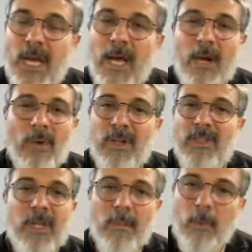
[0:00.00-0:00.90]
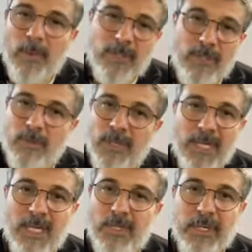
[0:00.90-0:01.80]
I don't want to think about what to do when
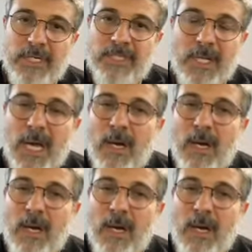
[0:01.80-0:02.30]
I get dressed.